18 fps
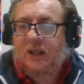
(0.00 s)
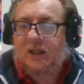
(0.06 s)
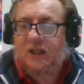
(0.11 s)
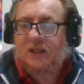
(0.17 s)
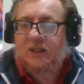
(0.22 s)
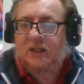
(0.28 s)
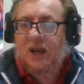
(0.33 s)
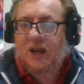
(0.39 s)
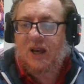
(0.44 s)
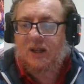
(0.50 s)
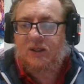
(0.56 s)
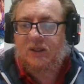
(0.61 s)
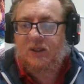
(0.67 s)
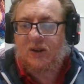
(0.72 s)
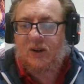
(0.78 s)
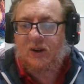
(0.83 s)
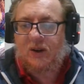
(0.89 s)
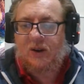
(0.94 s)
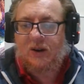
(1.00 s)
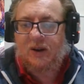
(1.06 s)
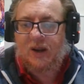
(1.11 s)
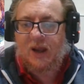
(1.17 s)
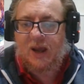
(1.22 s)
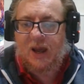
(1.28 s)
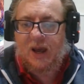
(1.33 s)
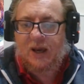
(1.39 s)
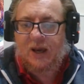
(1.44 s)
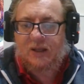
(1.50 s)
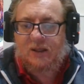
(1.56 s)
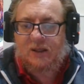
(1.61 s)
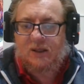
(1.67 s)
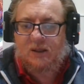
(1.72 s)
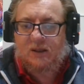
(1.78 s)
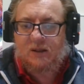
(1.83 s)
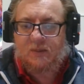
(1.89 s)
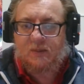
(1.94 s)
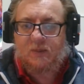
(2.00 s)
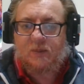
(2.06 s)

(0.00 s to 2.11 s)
this out on X.